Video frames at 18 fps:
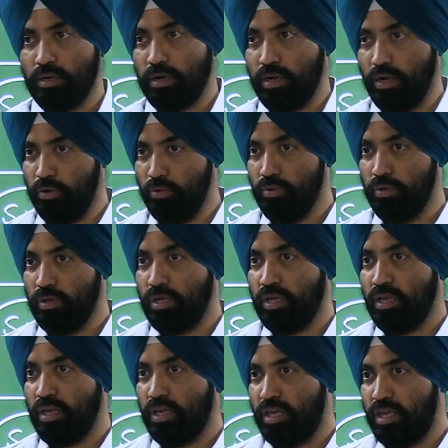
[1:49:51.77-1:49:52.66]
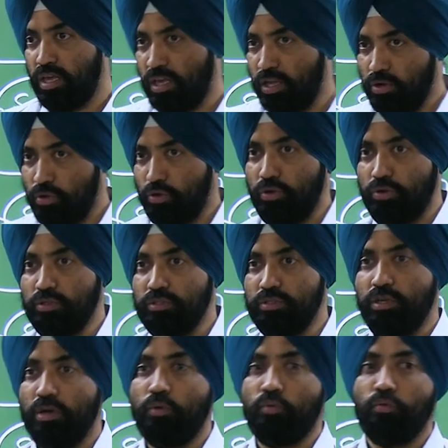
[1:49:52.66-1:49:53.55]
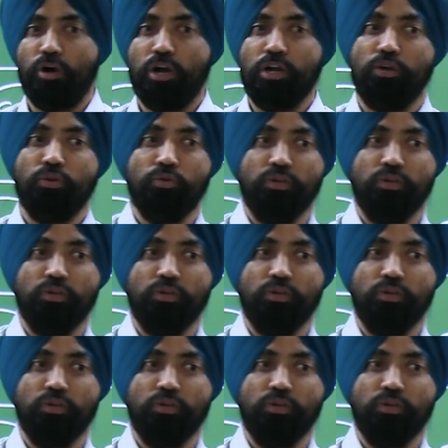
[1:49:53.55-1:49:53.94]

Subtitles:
Now he knows what